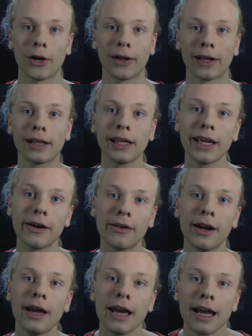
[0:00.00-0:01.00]
unclear,
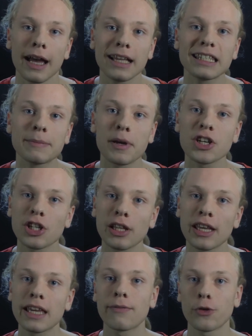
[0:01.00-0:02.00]

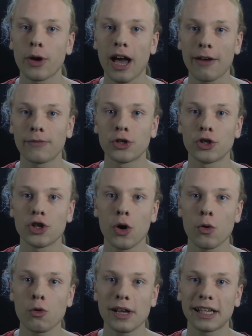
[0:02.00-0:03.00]
especially if you have
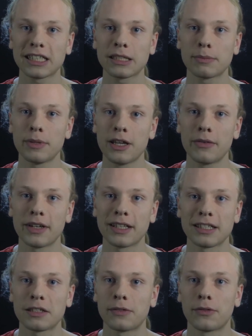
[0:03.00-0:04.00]
no
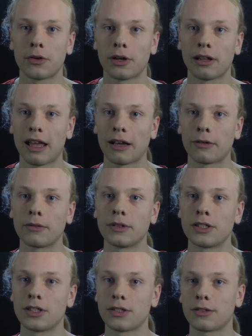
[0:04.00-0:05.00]
experience with foreign
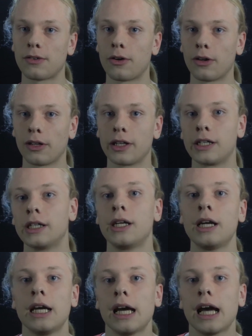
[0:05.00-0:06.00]
languages earlier.
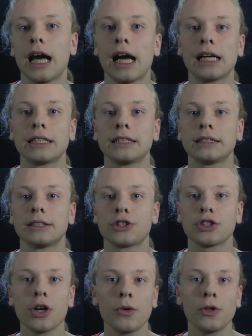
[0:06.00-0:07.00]
And
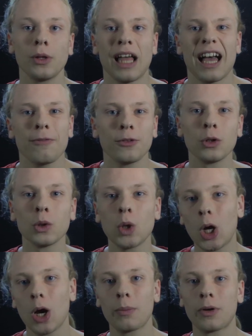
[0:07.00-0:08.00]
so you'll have to
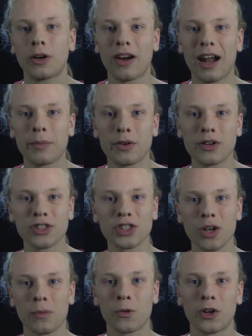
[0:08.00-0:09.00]
look up grammar
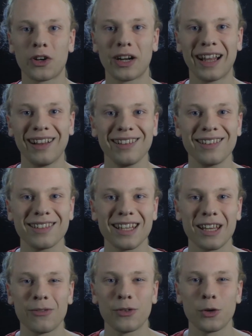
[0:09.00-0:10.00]
somewhere else
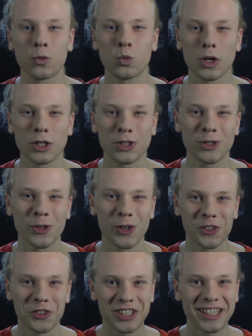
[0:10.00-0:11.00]
if you want to
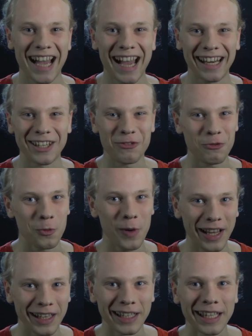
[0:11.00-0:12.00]
understand it
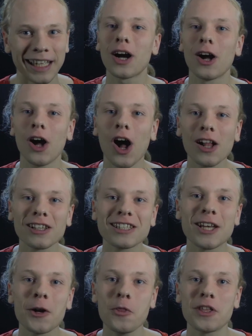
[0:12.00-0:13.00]
well.
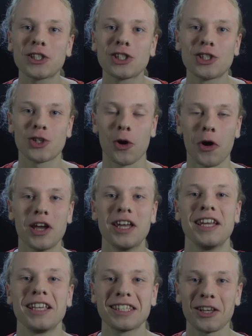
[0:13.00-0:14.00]
Also, the
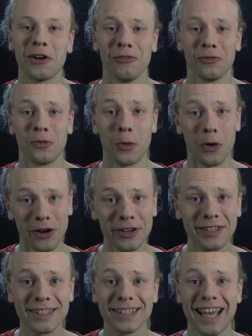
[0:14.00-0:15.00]
choice of
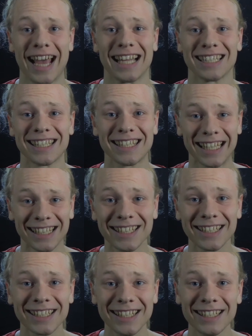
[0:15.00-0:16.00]
words and
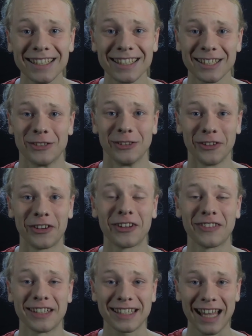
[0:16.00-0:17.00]
sentences you learn
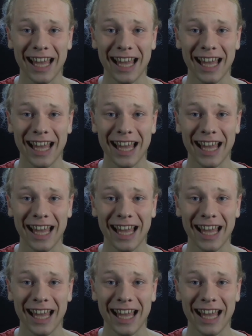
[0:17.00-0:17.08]
on this